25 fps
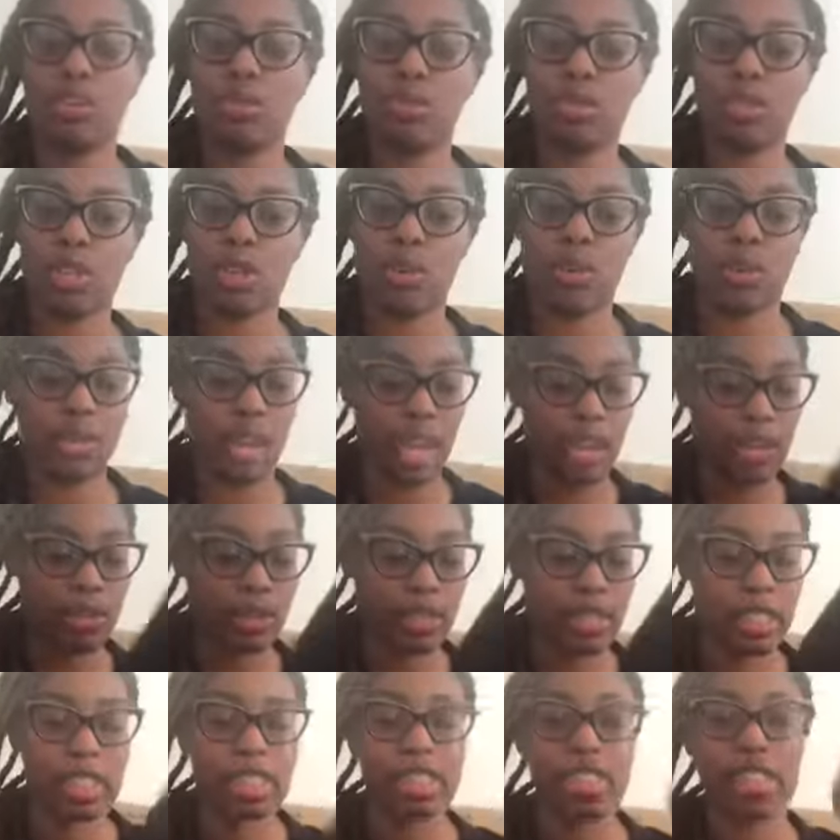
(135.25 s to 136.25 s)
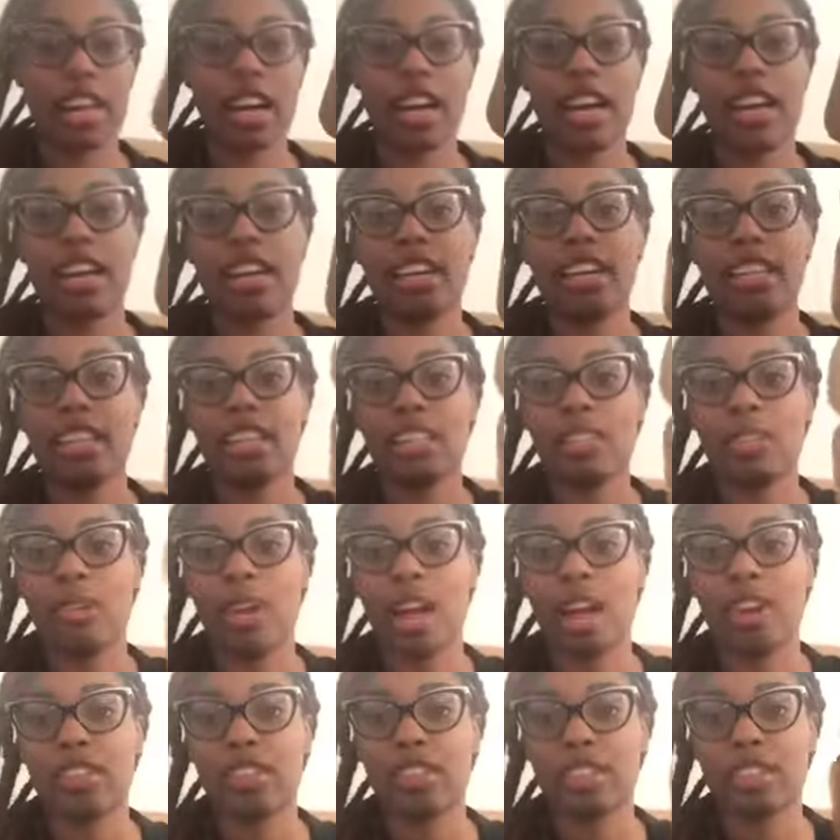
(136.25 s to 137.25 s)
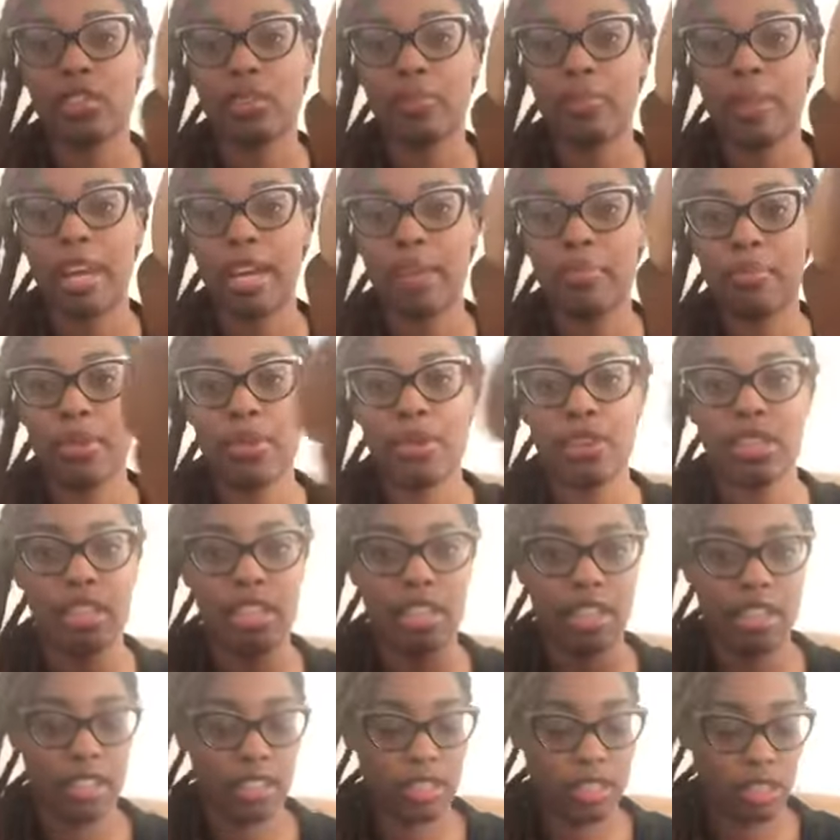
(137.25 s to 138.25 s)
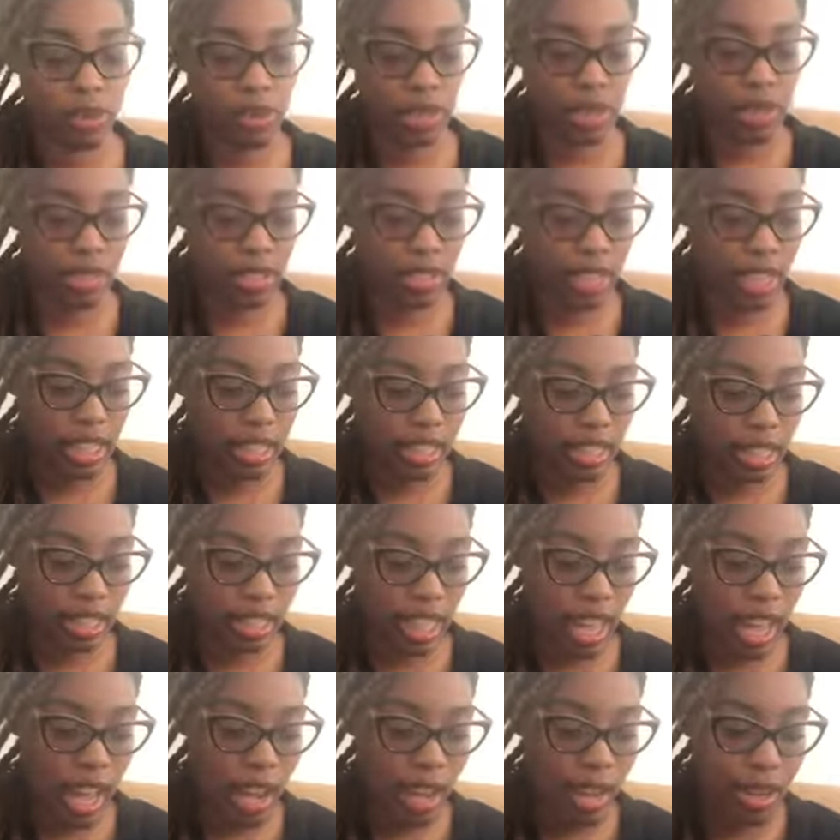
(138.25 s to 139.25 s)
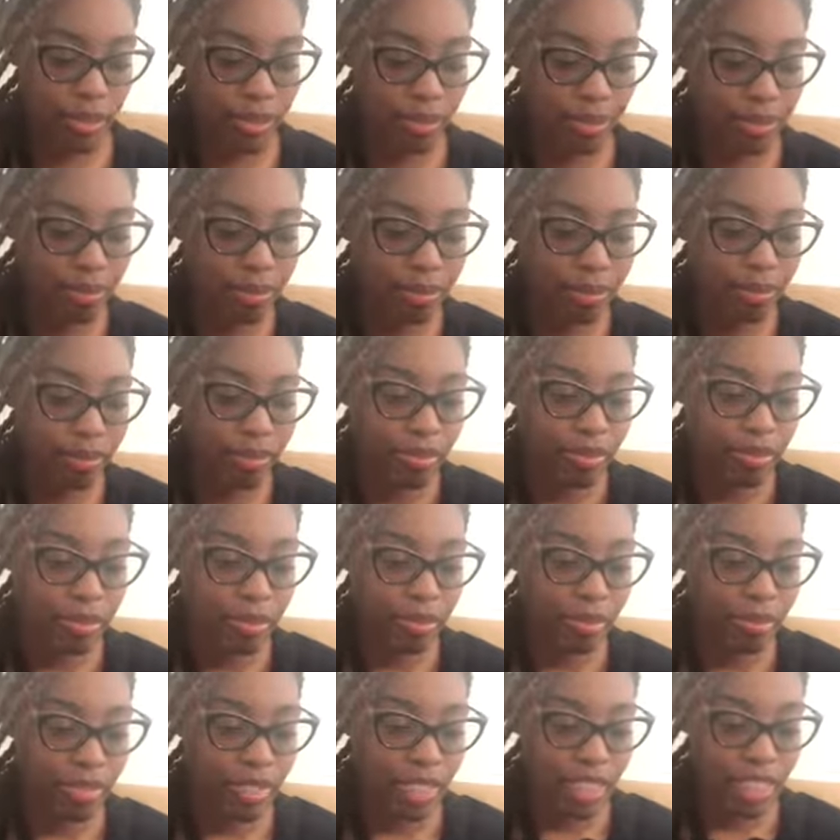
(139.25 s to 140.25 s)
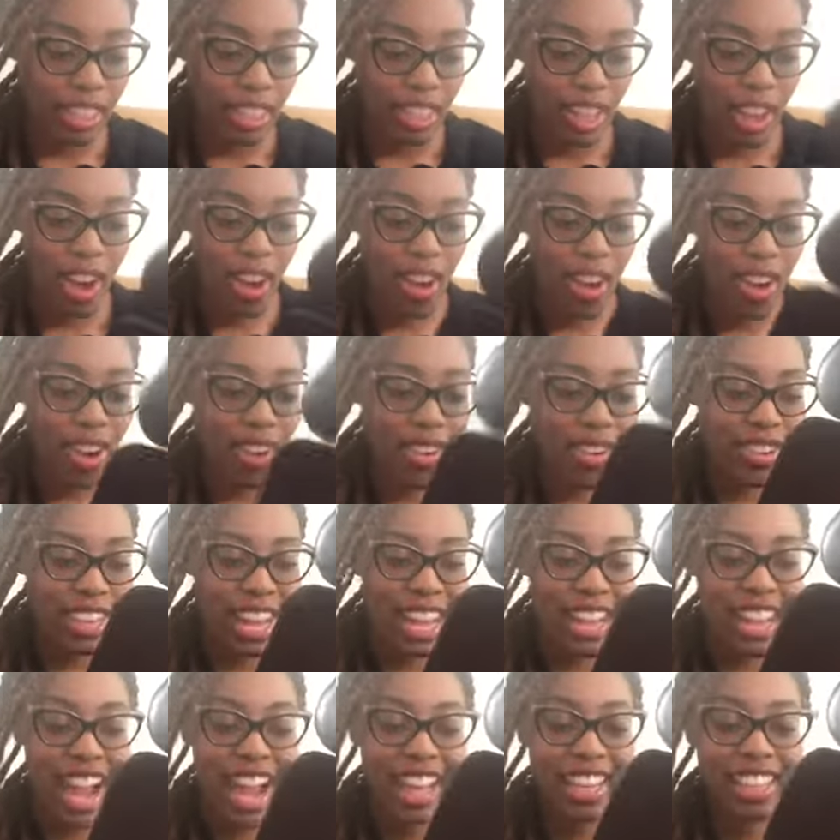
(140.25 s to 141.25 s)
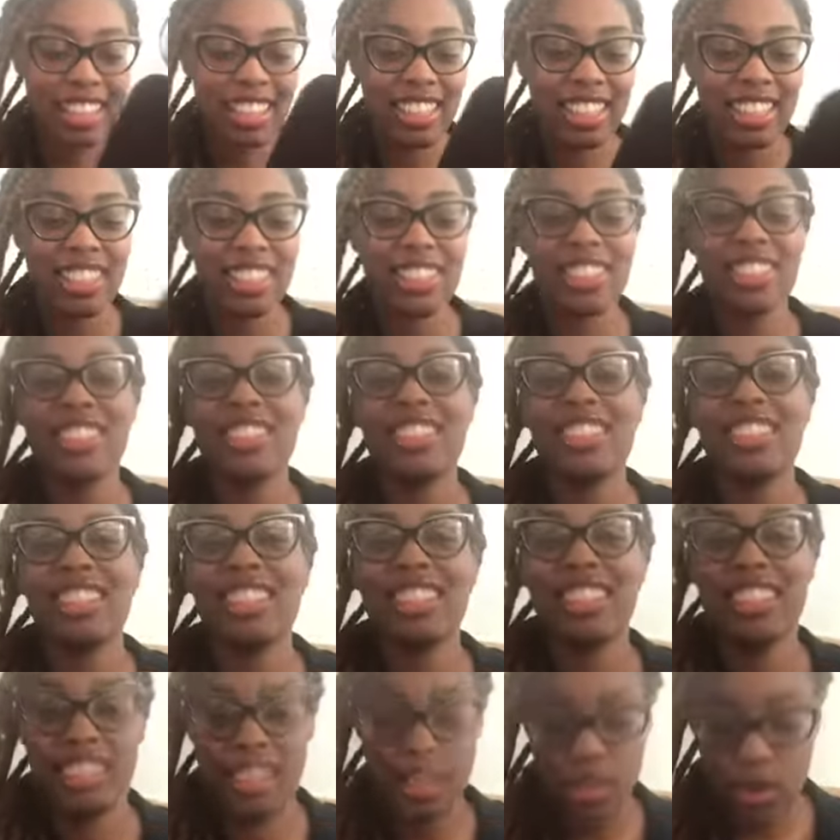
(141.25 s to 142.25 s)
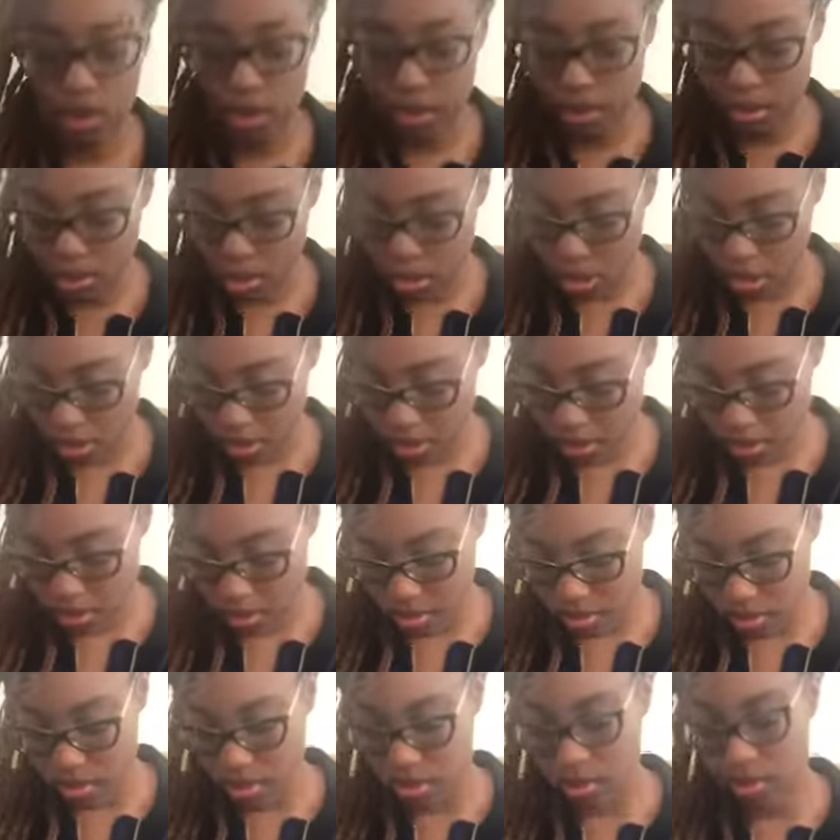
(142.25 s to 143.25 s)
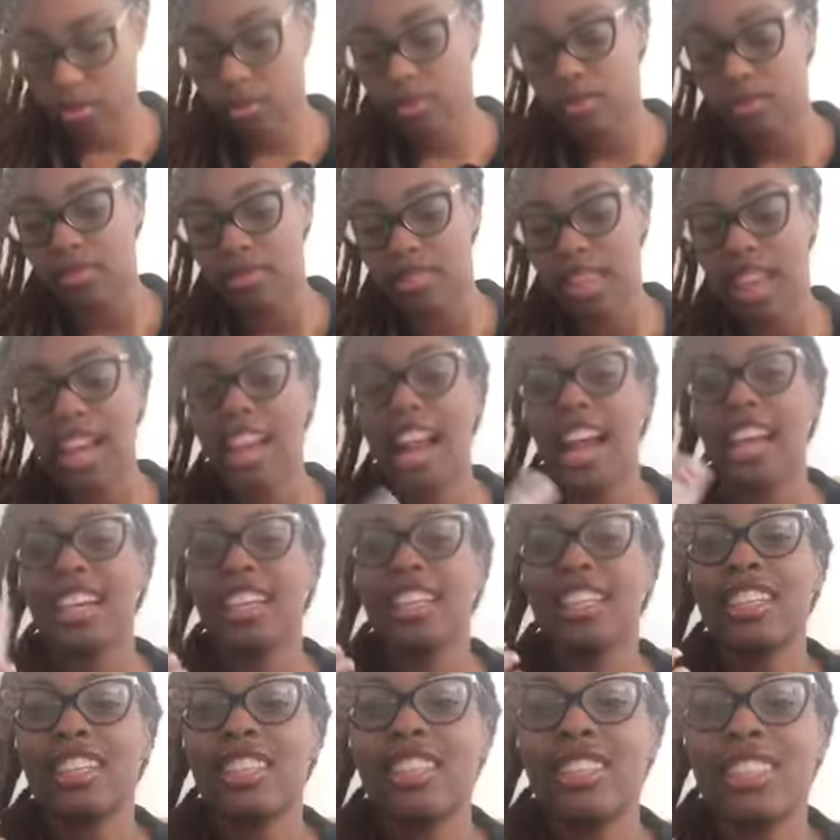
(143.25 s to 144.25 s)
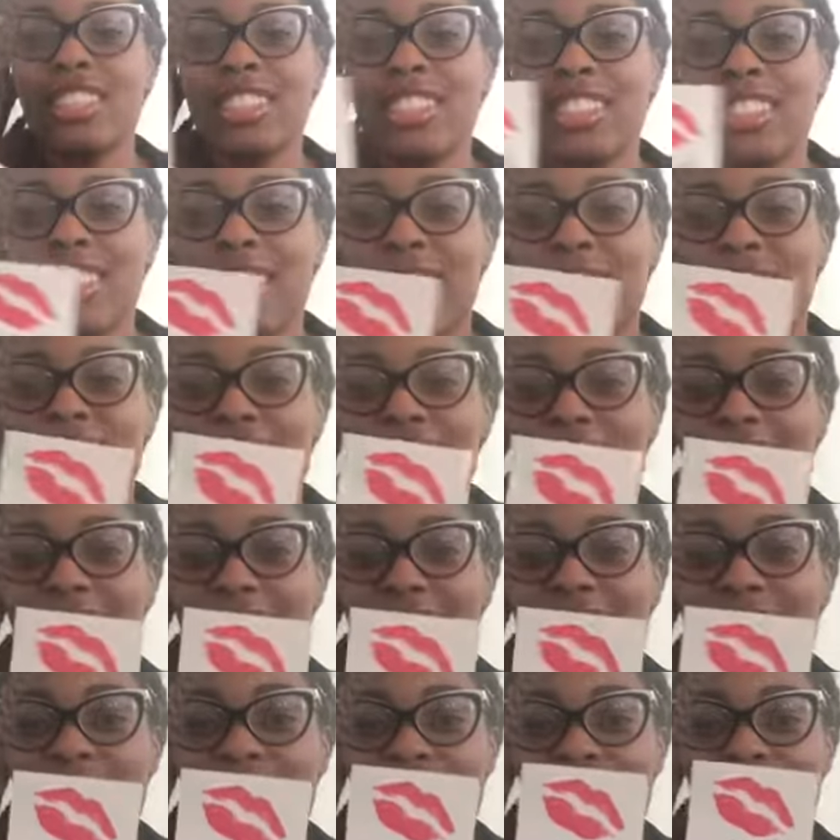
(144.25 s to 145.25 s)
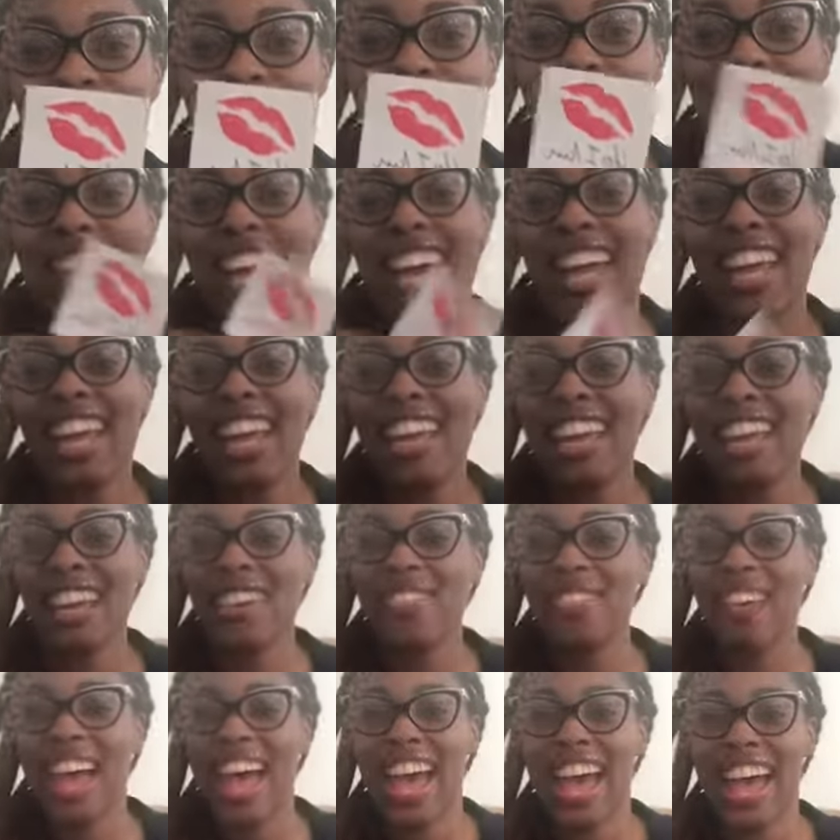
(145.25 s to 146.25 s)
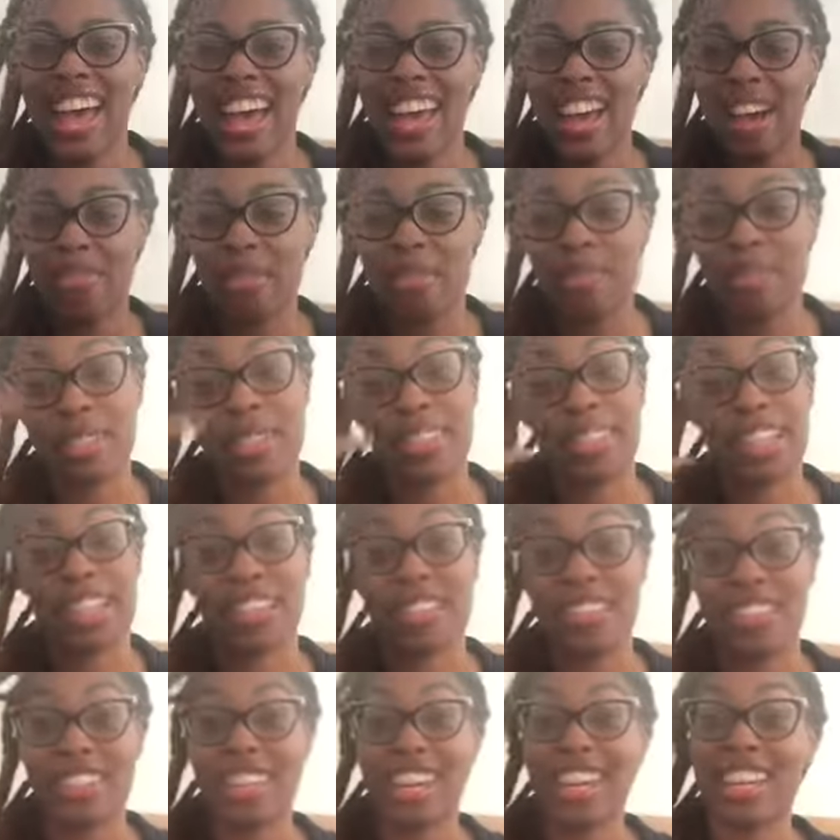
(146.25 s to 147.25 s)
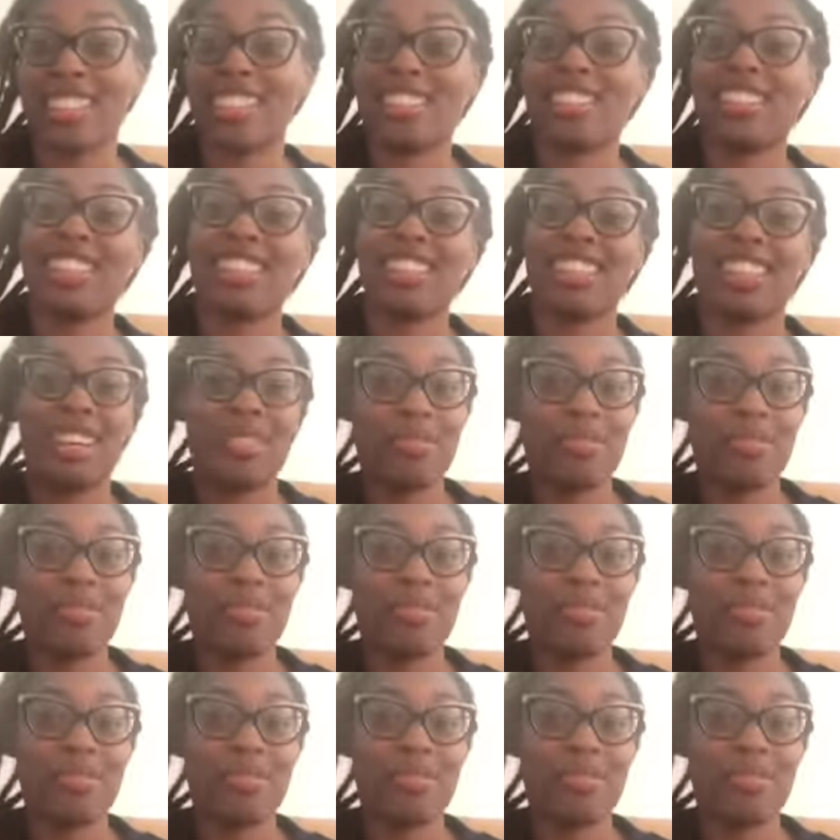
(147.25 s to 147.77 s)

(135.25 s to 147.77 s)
So that's what's inside. It has this little paper in here, so we're going to take this out. Oh, and I got a little, you know, oh shit. I got a little tattoo. Yes, I am. Hey, I'm gonna put that on actually.